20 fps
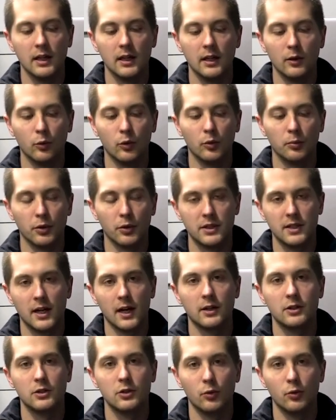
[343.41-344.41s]
It will
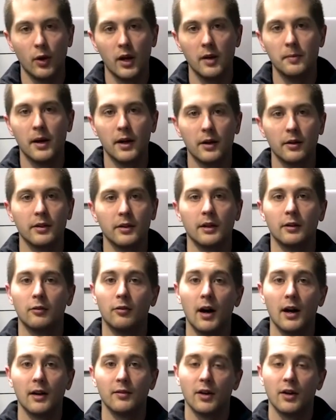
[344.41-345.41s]
protect you way better than a
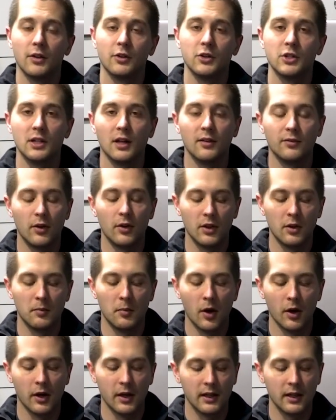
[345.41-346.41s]
lot of other stuff on the
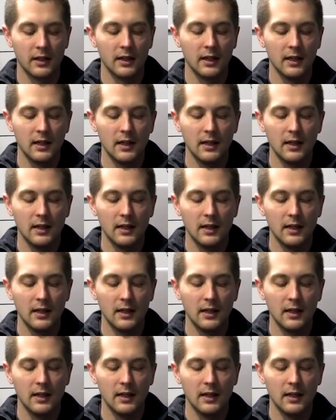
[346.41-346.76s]
market.